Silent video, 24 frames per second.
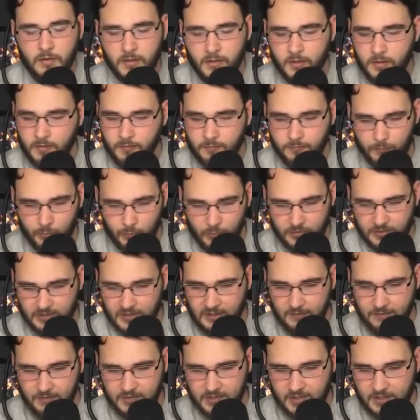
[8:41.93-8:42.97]
Okay, a
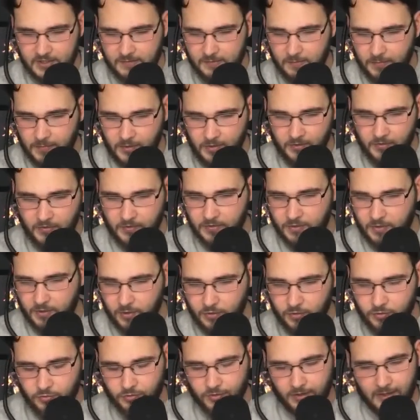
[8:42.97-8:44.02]
forced advertisement, but you can
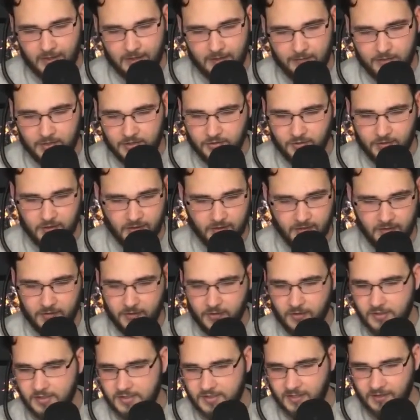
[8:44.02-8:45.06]
just close straight out of it. It's not like
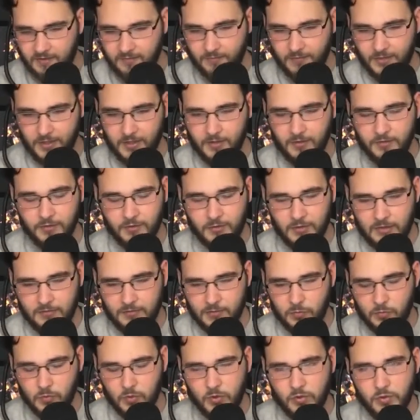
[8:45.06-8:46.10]
a 30-second video that you
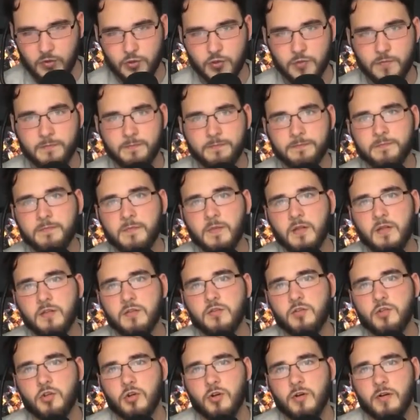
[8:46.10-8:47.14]
have to watch.
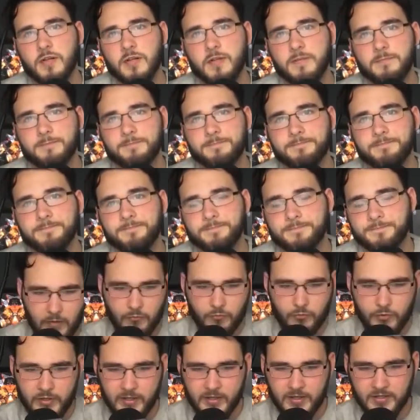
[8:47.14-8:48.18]
Journey.
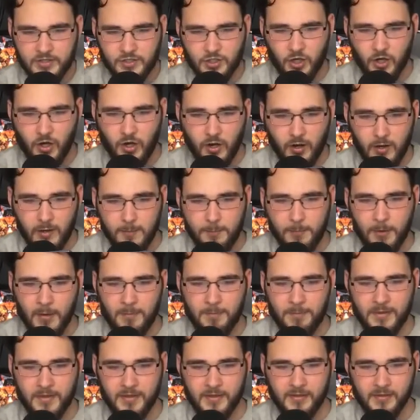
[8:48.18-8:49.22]
It really gets your heart
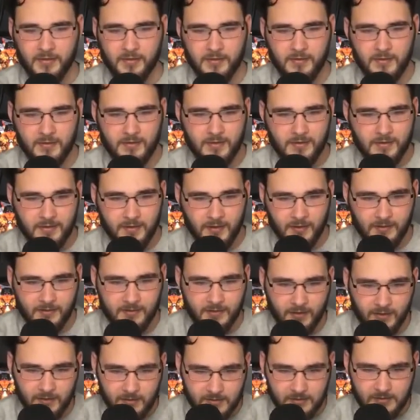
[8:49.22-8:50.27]
pumping.
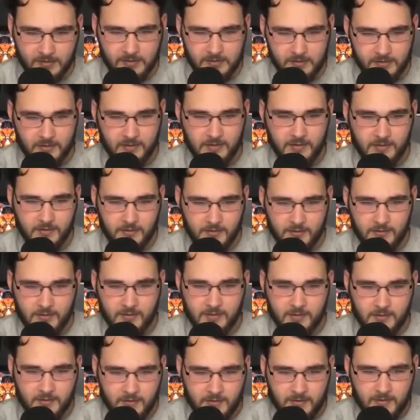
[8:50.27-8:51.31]
It does.
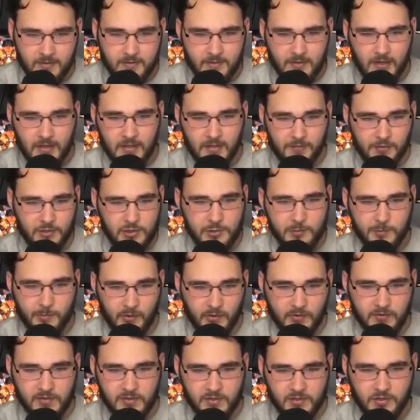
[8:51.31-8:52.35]
And the
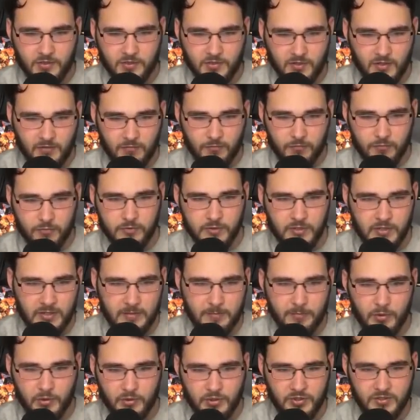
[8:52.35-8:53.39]
response is just, it
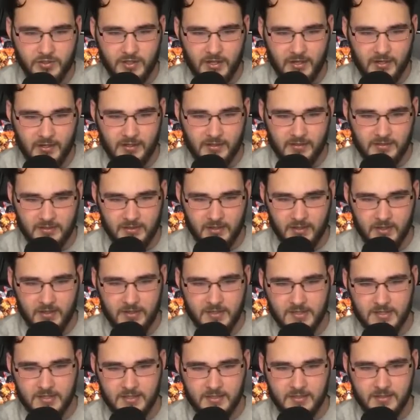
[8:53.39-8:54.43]
really pushes that
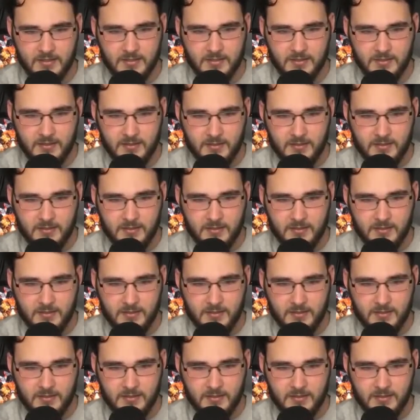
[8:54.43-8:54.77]
anxiety.